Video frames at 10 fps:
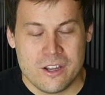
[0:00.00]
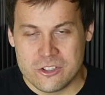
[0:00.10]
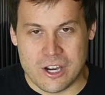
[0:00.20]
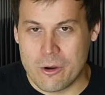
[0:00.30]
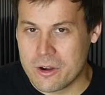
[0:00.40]

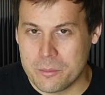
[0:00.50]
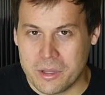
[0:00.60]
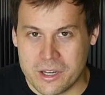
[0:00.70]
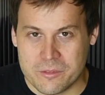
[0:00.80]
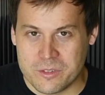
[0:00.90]
shower at a
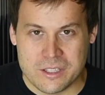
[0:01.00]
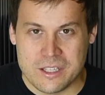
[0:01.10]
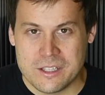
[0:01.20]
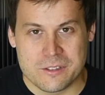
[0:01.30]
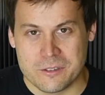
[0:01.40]
Planet
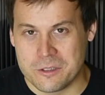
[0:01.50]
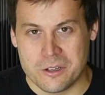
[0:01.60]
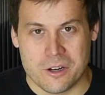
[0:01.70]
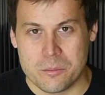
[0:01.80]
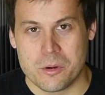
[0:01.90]
Fitness or
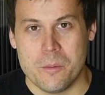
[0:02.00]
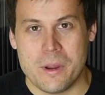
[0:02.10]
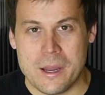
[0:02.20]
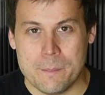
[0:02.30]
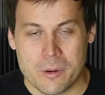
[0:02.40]
cook on a
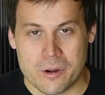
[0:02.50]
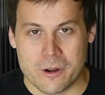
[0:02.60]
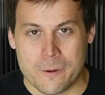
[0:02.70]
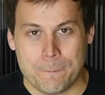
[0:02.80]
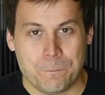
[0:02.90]
propane burner.